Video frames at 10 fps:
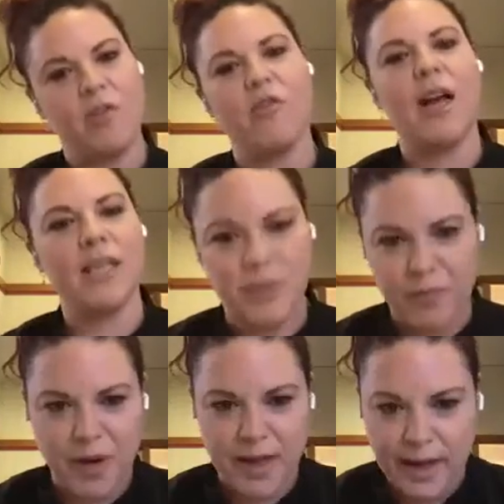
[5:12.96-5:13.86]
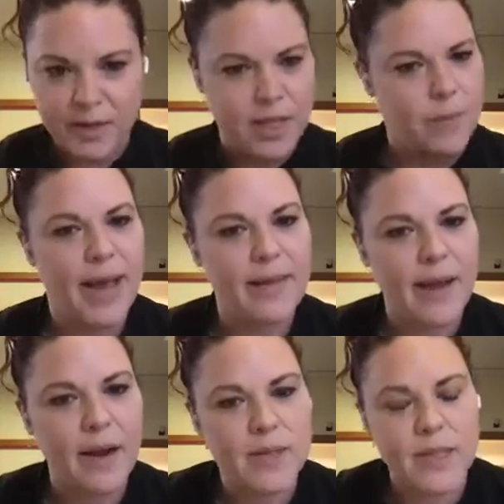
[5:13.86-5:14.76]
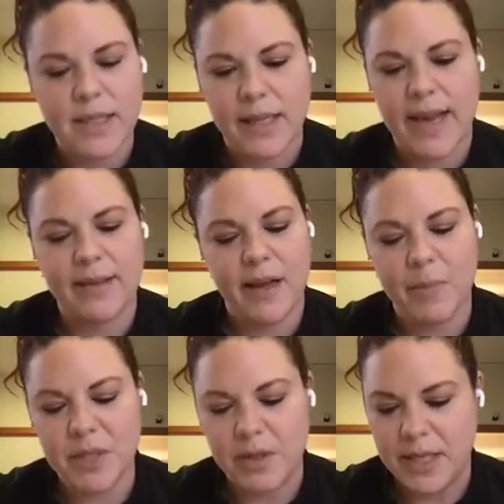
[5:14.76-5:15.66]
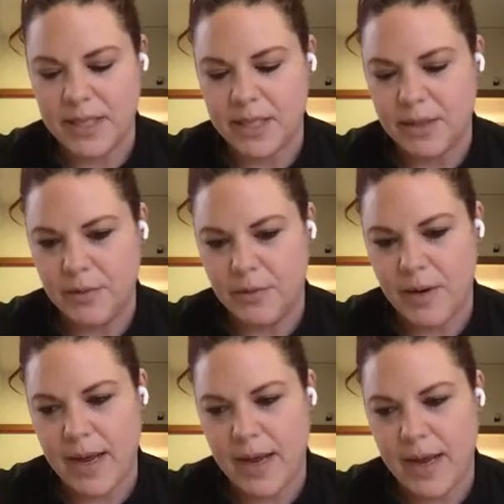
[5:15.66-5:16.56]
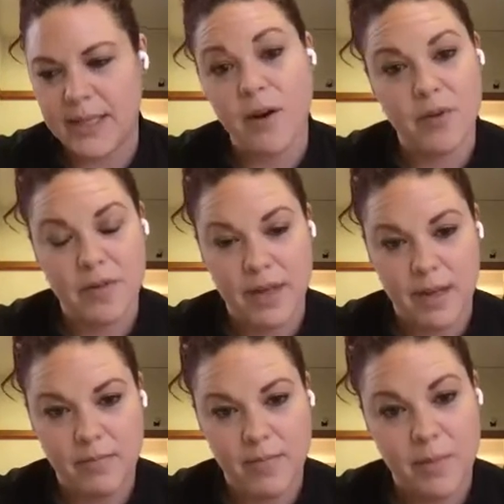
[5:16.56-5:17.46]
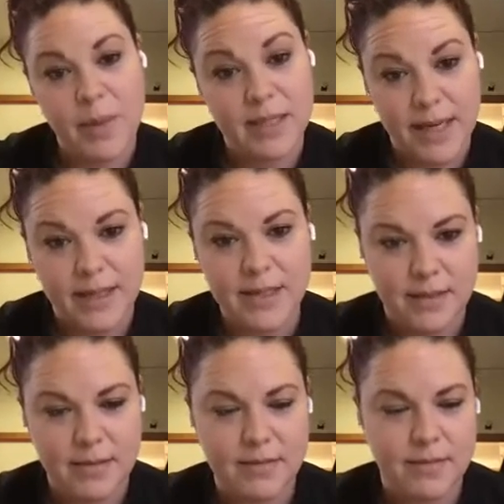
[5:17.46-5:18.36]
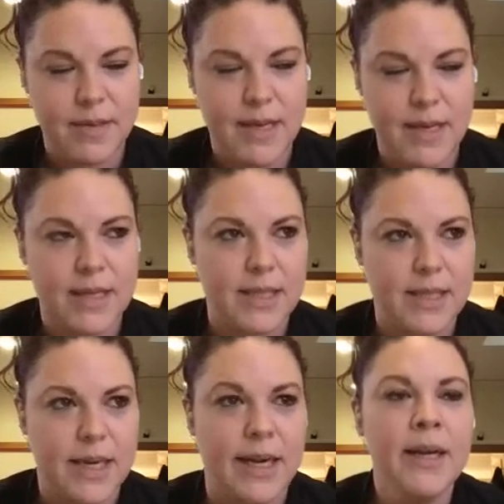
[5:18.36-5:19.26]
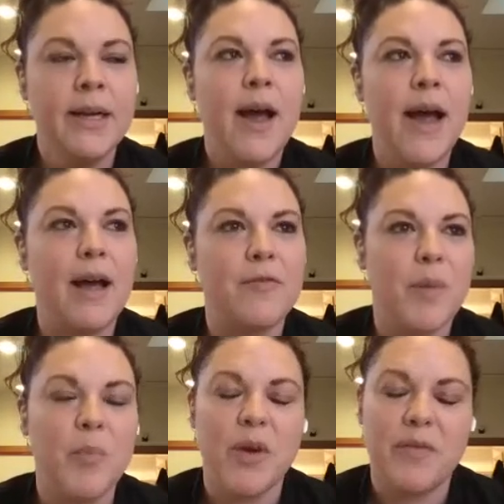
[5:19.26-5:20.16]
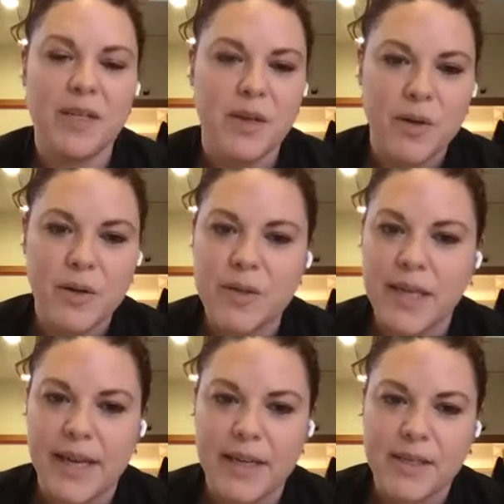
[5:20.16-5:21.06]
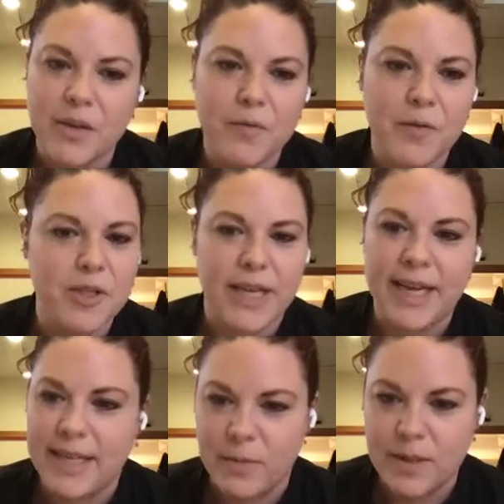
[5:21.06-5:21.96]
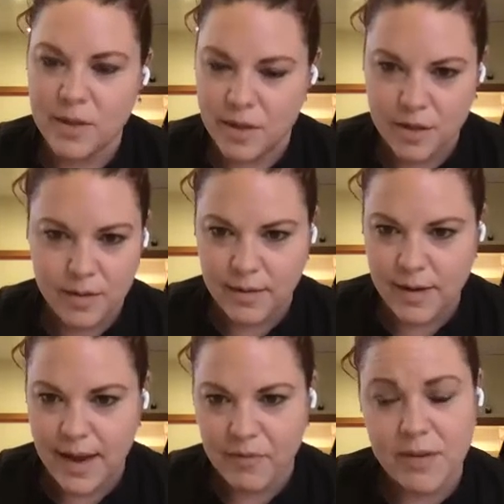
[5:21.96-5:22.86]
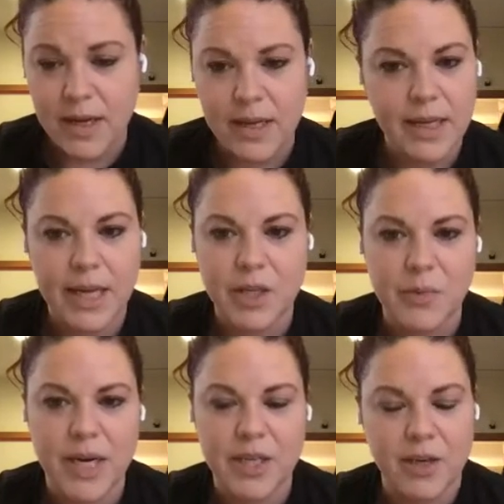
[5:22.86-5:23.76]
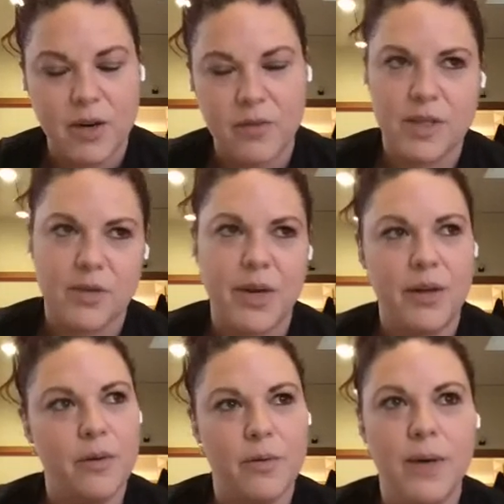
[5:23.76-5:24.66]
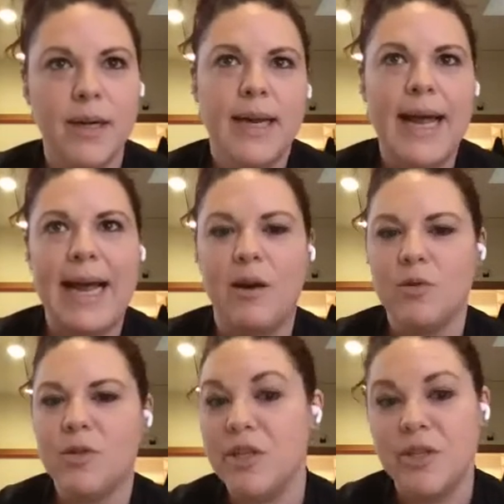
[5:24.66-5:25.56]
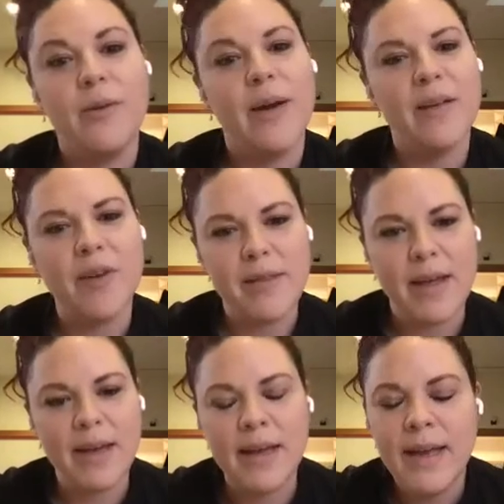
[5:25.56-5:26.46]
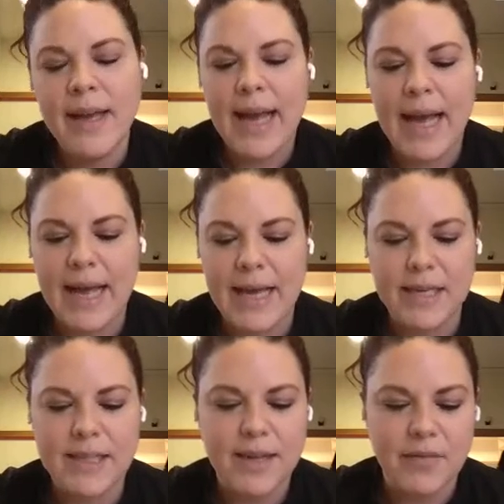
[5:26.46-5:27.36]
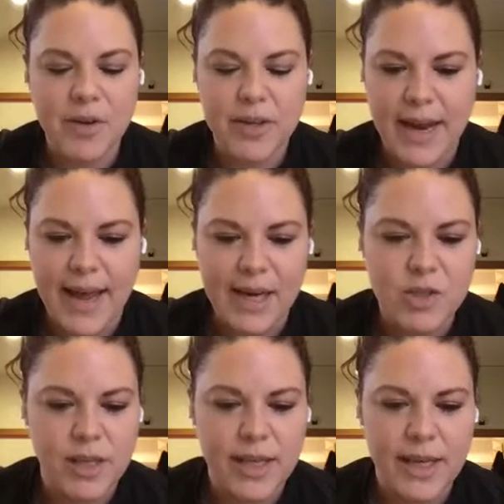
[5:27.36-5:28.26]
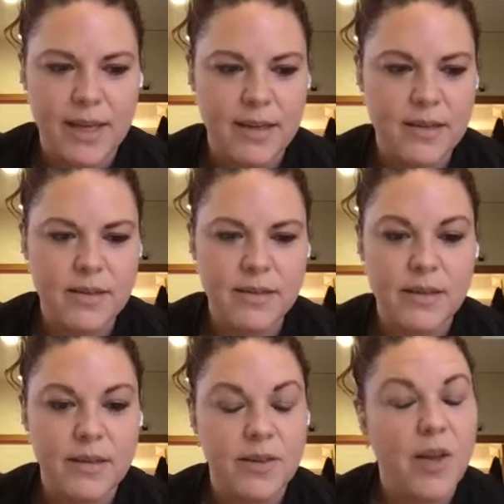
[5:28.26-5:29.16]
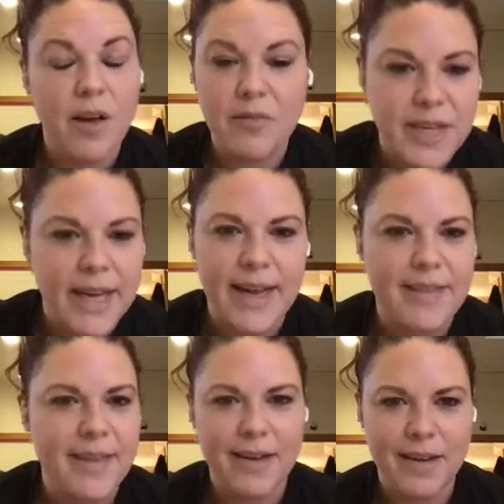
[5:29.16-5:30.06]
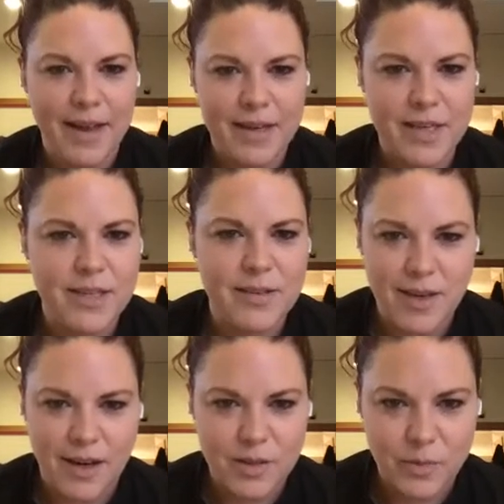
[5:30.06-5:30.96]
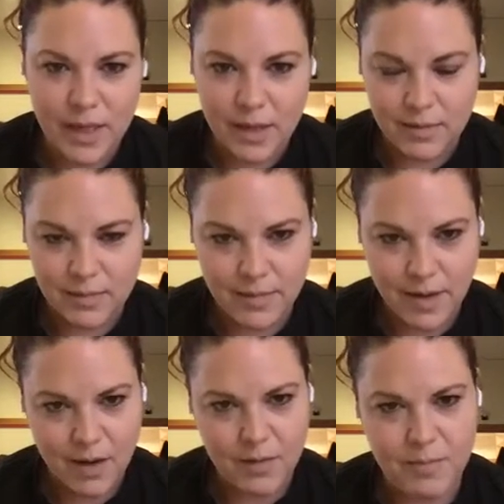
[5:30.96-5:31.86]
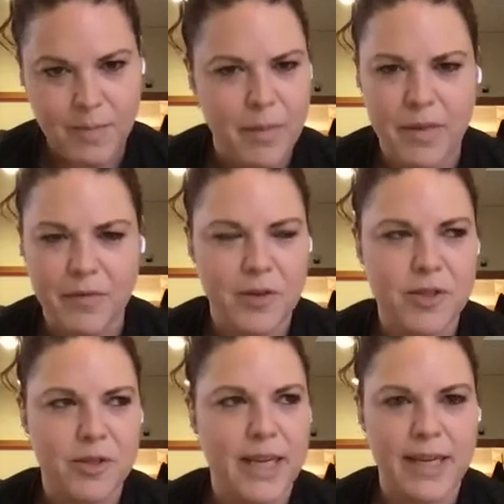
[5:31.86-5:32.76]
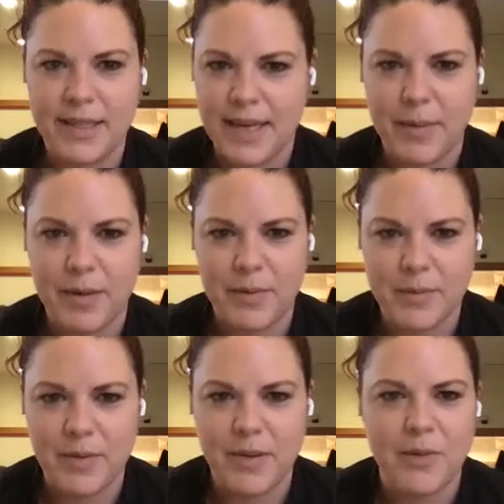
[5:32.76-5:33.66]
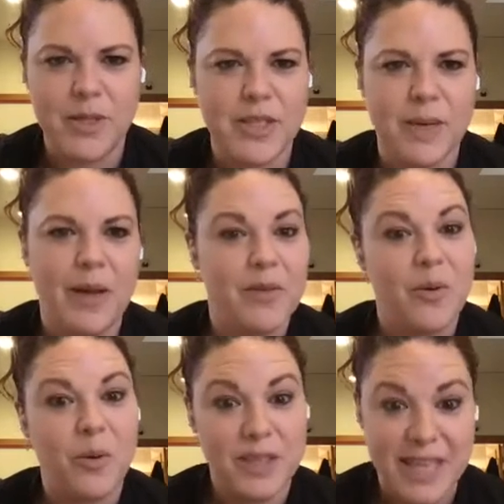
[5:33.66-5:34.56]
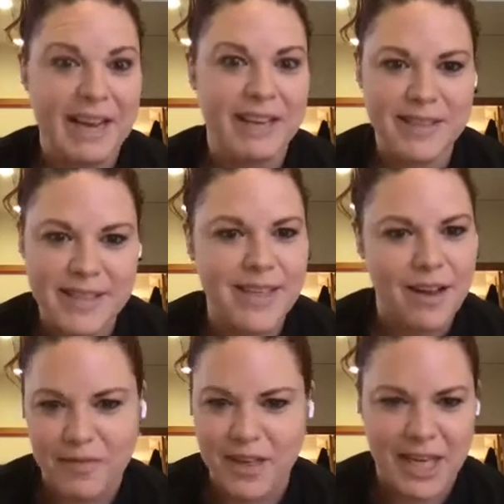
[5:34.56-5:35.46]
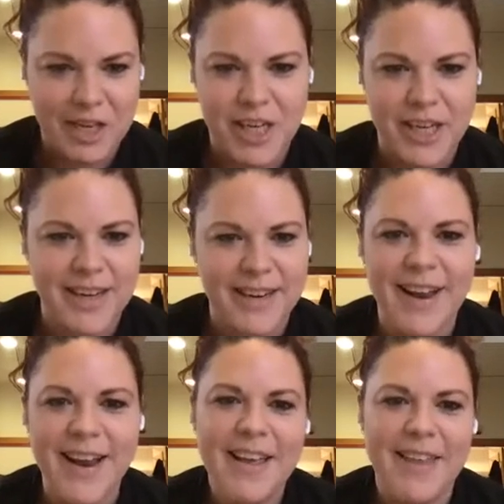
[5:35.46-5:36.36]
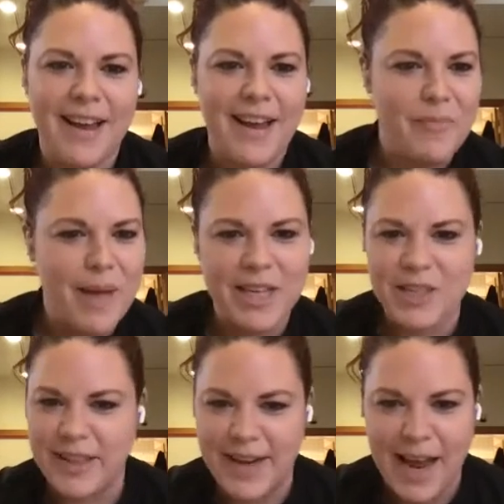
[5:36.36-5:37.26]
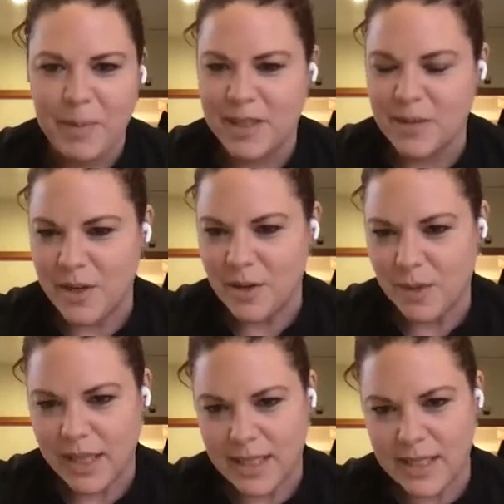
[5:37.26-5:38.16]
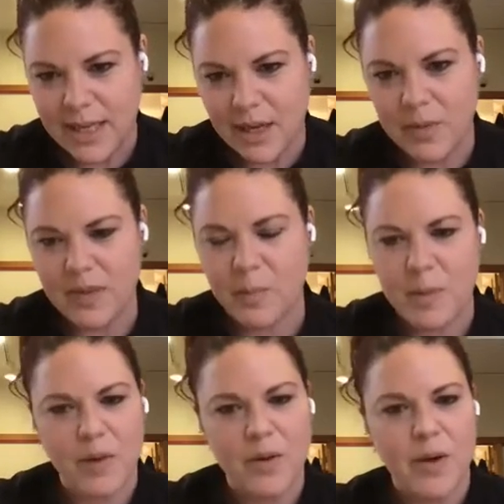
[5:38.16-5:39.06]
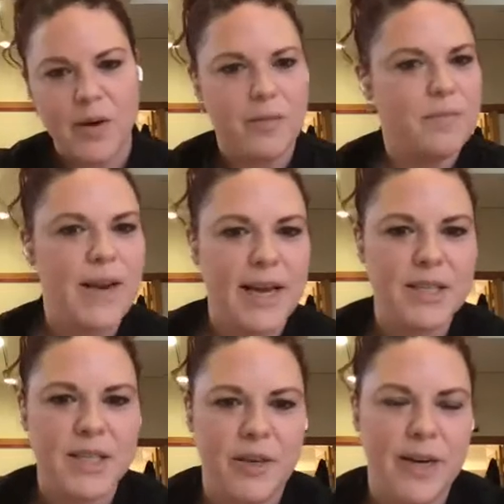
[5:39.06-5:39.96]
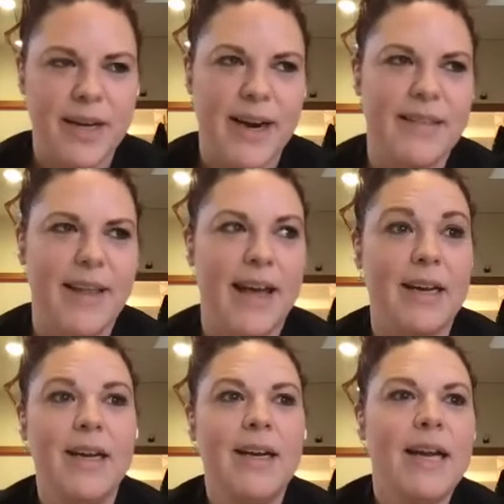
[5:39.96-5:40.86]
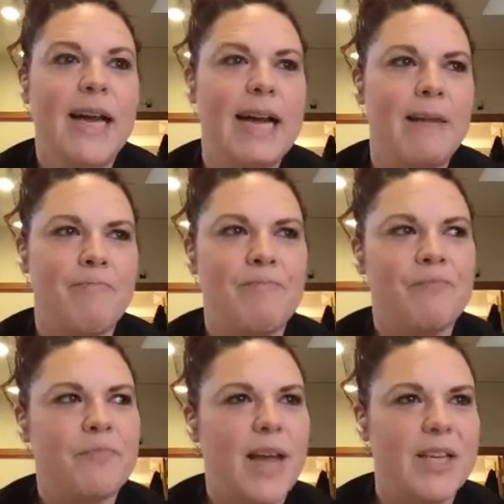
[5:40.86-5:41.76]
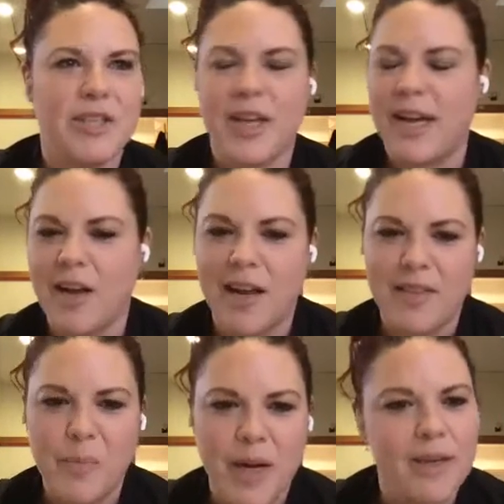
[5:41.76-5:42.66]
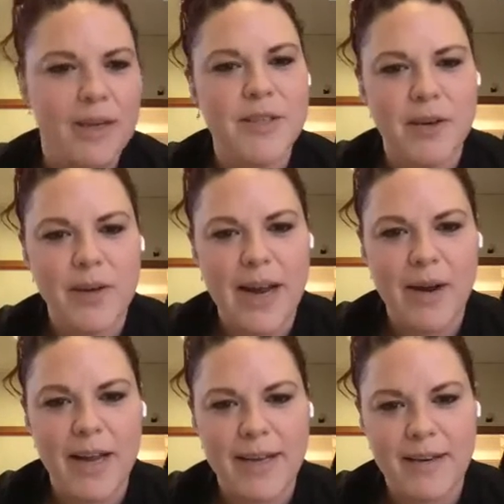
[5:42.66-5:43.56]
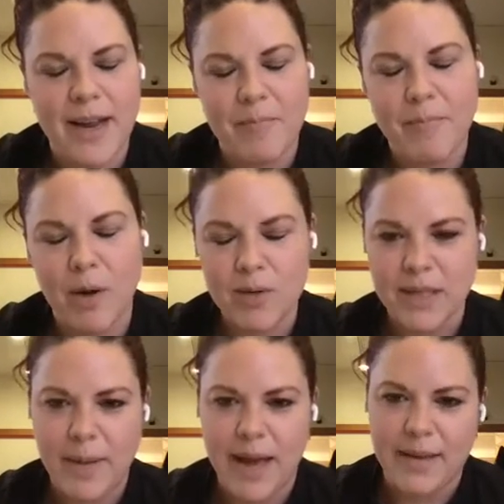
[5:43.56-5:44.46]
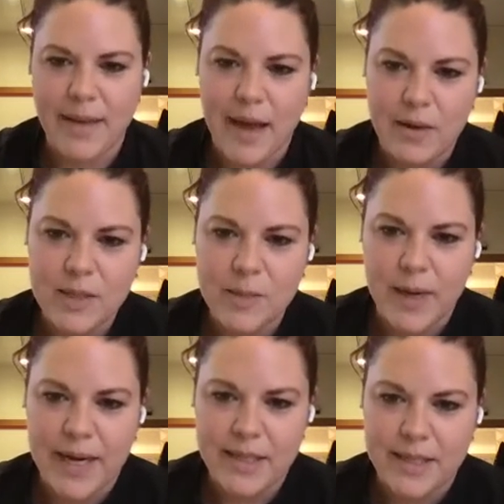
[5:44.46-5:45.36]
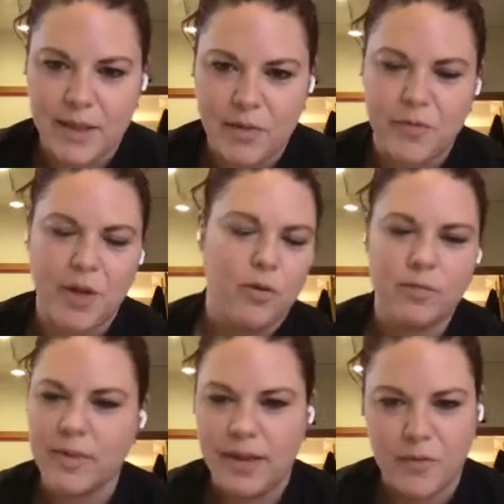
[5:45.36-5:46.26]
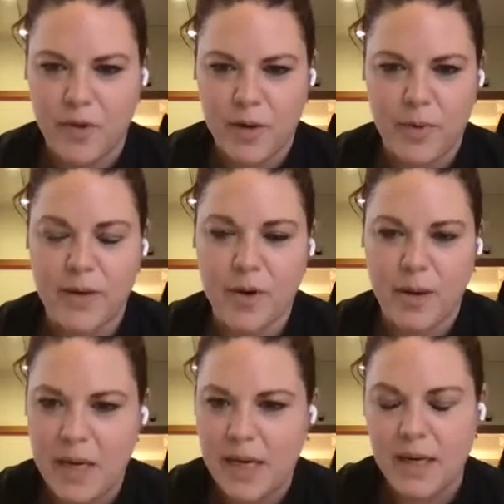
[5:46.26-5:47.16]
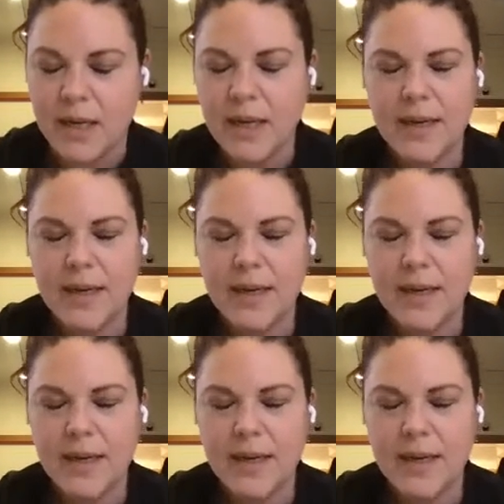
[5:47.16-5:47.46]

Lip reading: crossed from front of the house to the back of the house until I had the opportunity to take over the business existing from the previous owners. And so the first thing I did was learn everything in the kitchen when I took over, so I knew how to do everything, and discovered that I actually loved it. I think I had talked to Will on maybe the first or second time I was with you, just about the whole dance of the kitchen and that kind of magic that happens when you're really in sync with the people who you're next to. And that I just kind of caught the bug. So now I'm mostly back of the house, but I still float in the front whenever I'm needed.